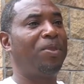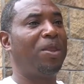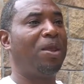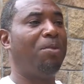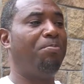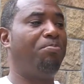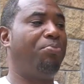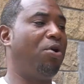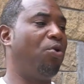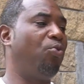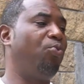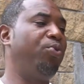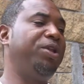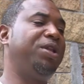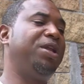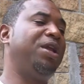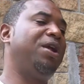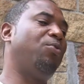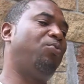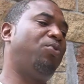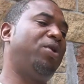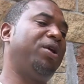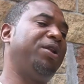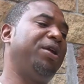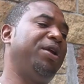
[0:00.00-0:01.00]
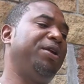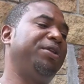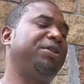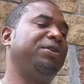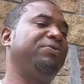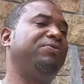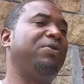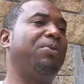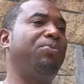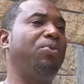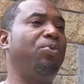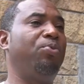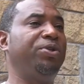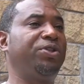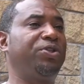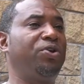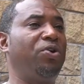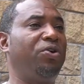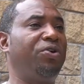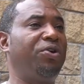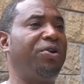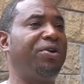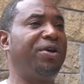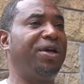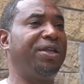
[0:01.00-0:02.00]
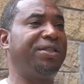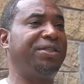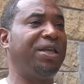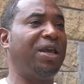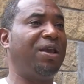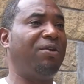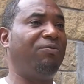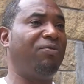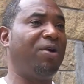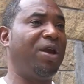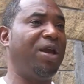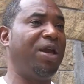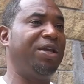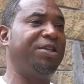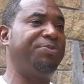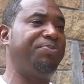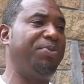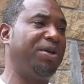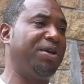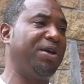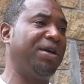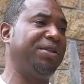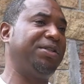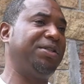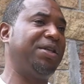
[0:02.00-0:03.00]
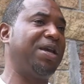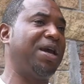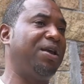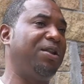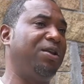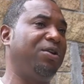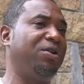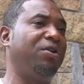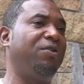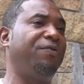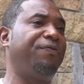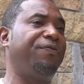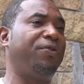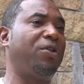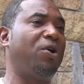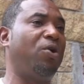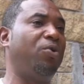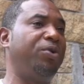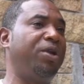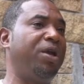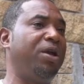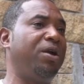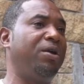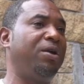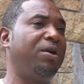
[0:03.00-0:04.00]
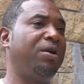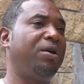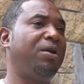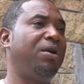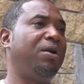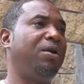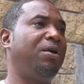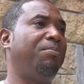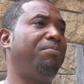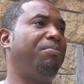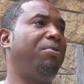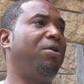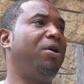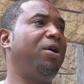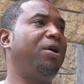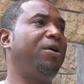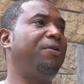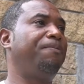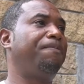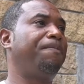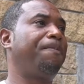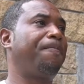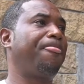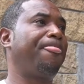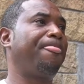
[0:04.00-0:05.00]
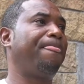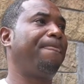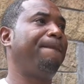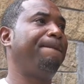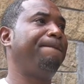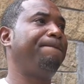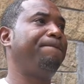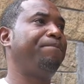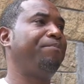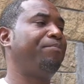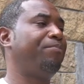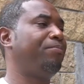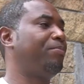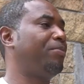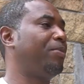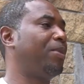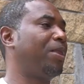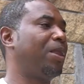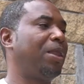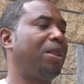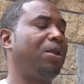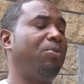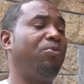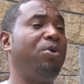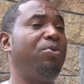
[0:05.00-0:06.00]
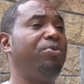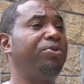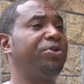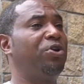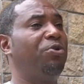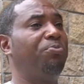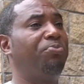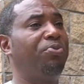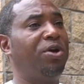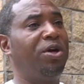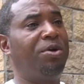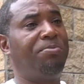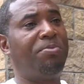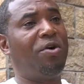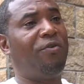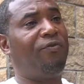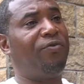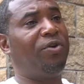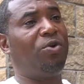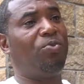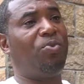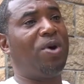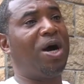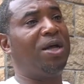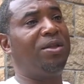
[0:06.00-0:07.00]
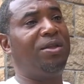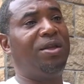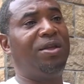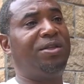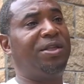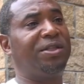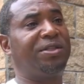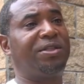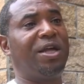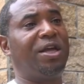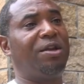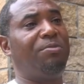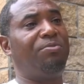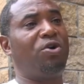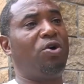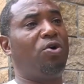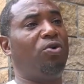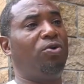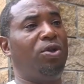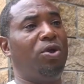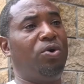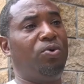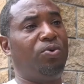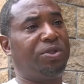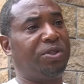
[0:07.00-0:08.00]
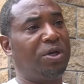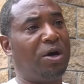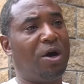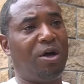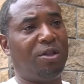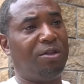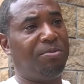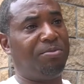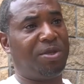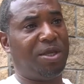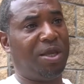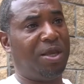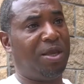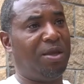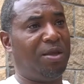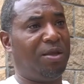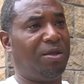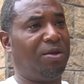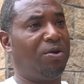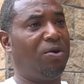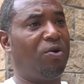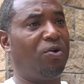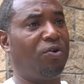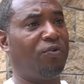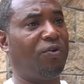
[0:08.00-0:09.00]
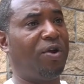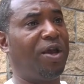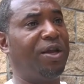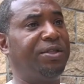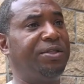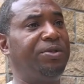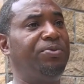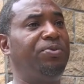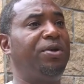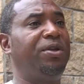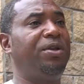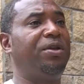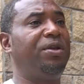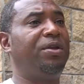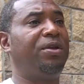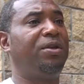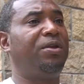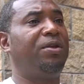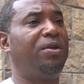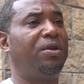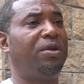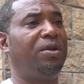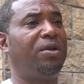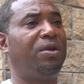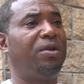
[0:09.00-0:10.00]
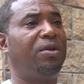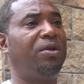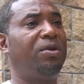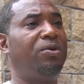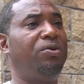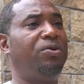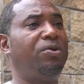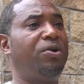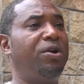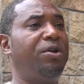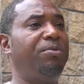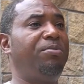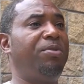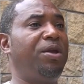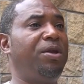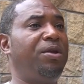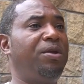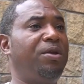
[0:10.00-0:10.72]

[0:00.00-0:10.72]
But we didn't want to interrupt what was going on at St. Ray's because he had a good flow there. But we was gonna bring him over to Watley and just let him go loose. Harlem kid, go crazy with it. You know what I mean?